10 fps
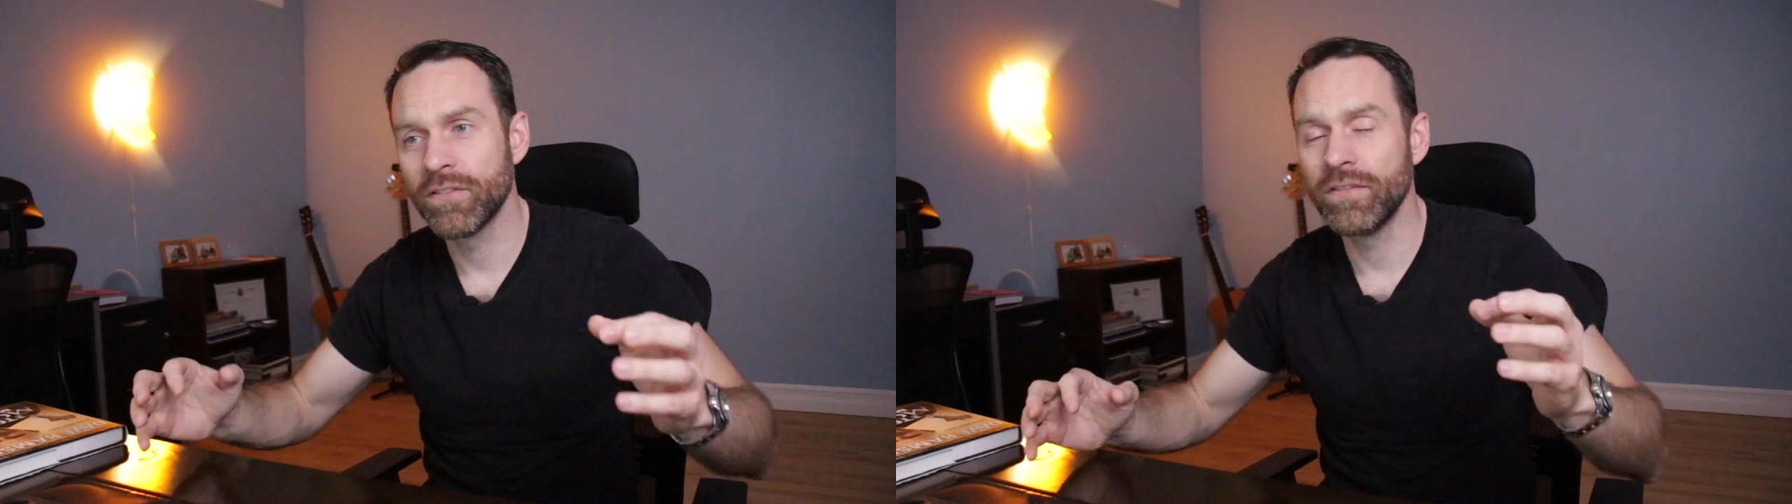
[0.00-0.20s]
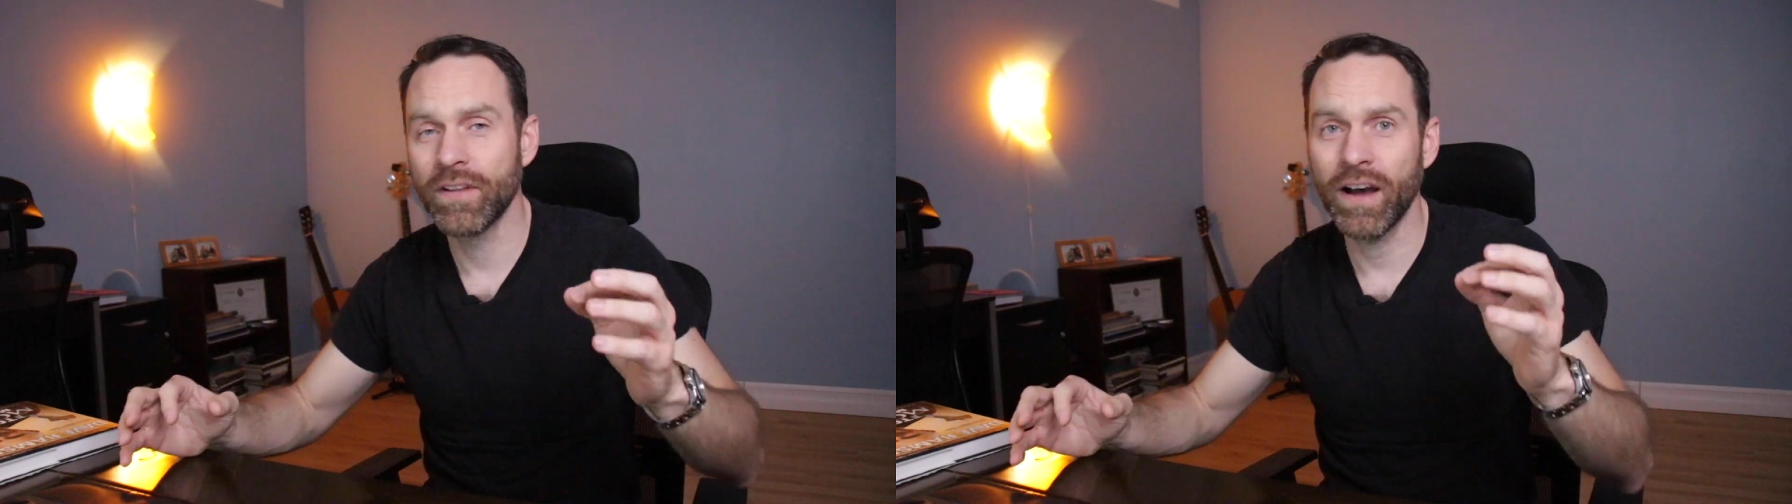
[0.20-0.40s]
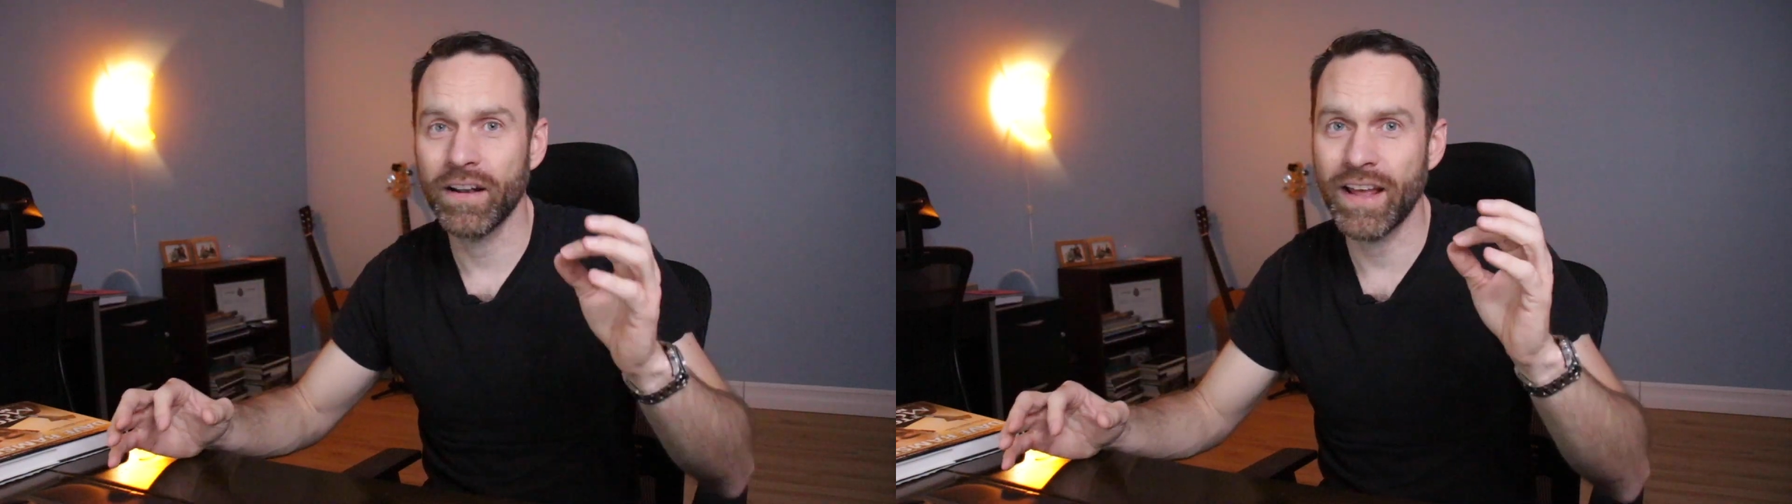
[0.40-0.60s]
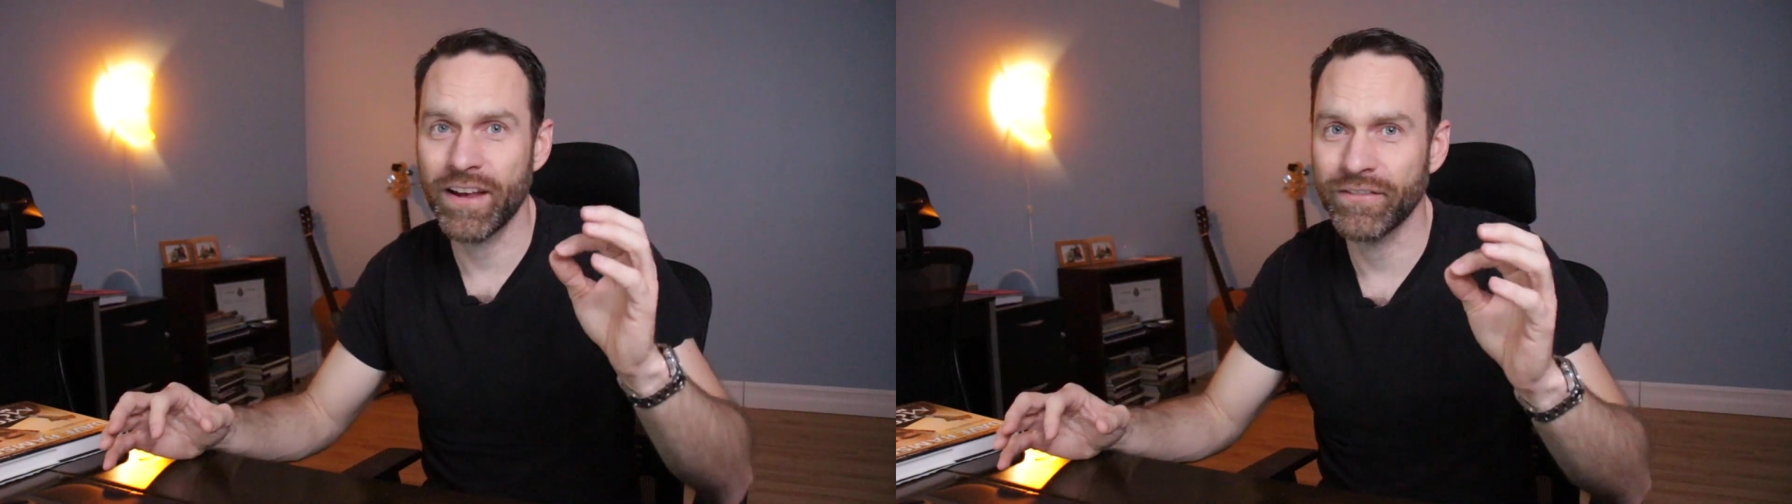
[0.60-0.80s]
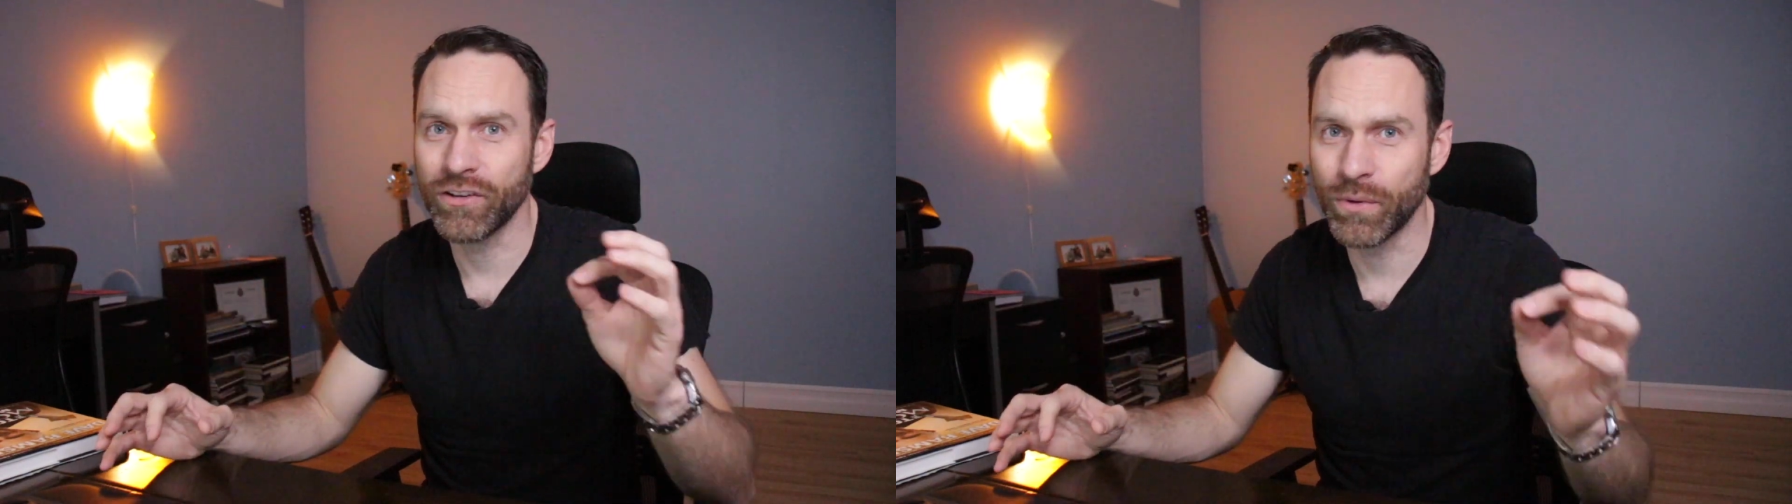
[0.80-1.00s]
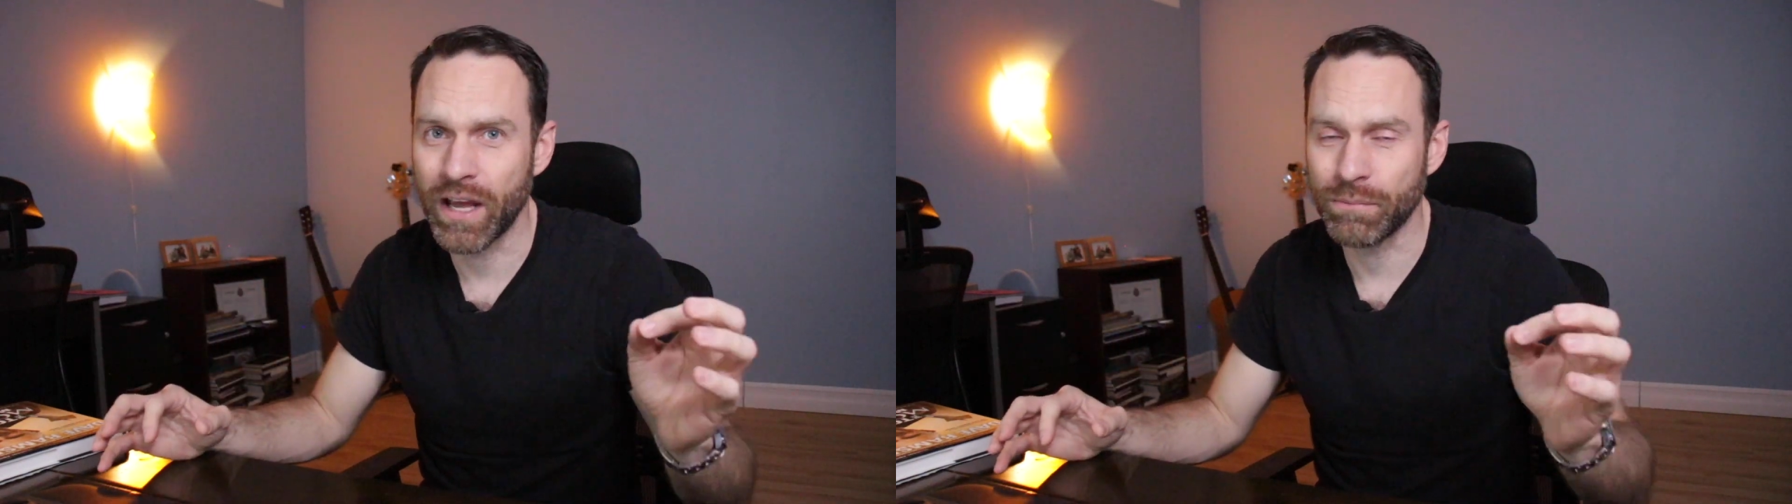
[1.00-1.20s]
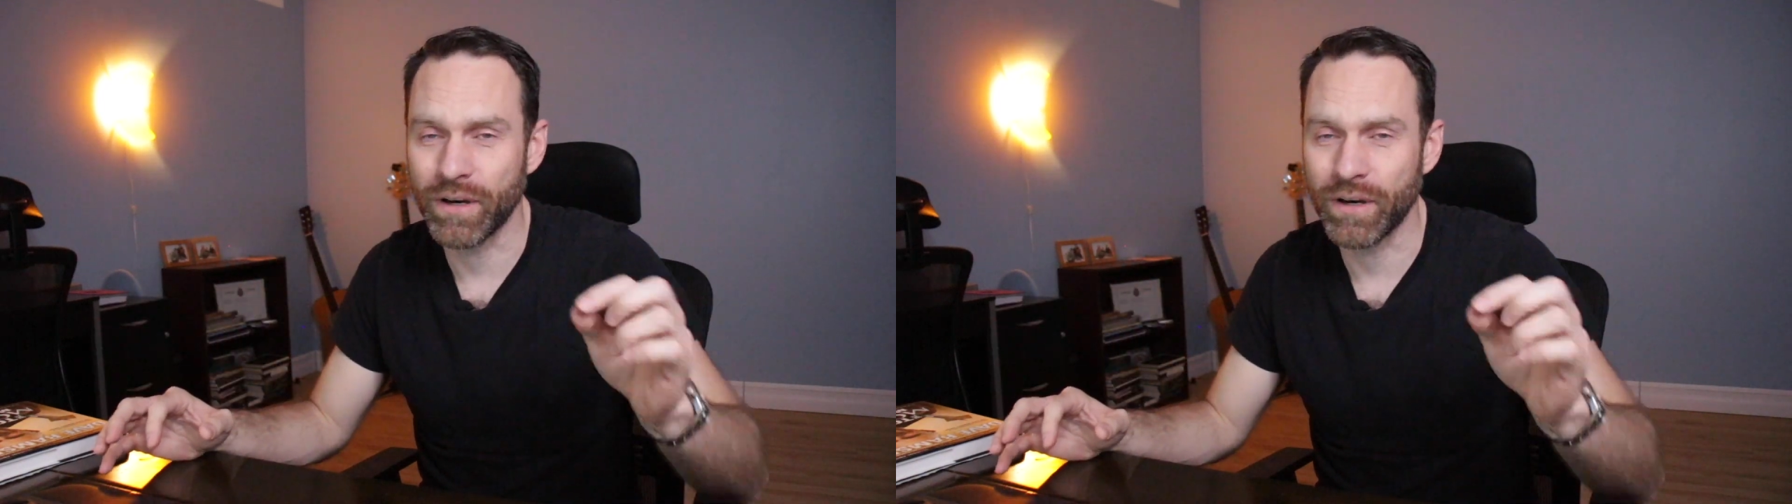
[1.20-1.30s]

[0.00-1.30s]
Not F-U-N,